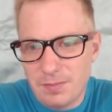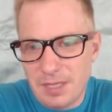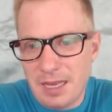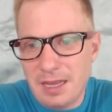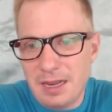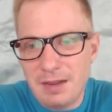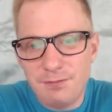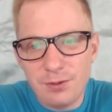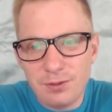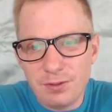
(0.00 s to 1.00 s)
And
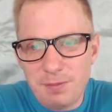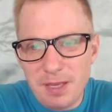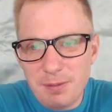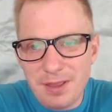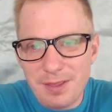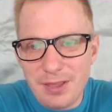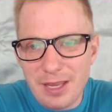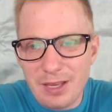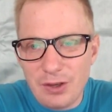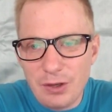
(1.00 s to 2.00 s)
for the people that
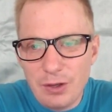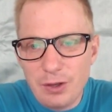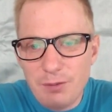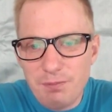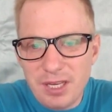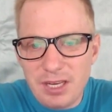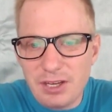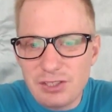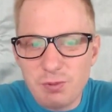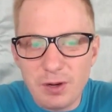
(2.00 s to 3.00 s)
think,
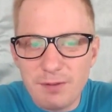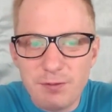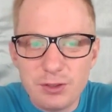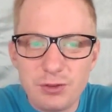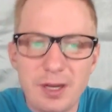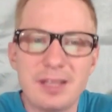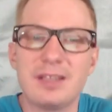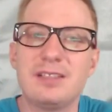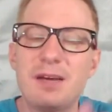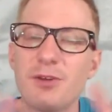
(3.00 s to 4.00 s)
because we're infiltrating
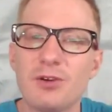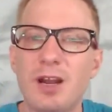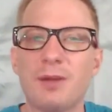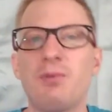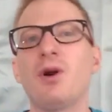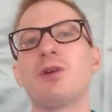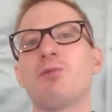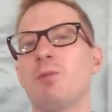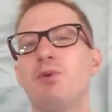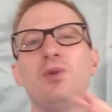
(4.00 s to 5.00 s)
the Democratic Party,
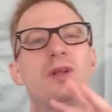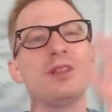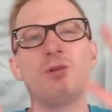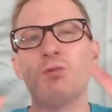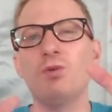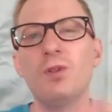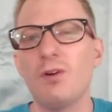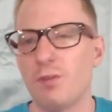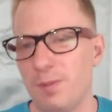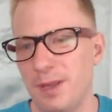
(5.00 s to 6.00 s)
we're pulling the wool
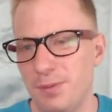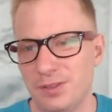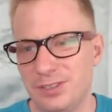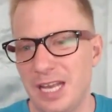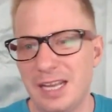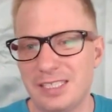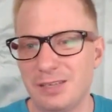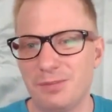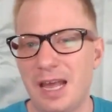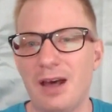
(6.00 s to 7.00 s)
over people's eyes
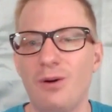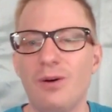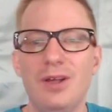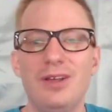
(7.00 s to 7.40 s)
somehow,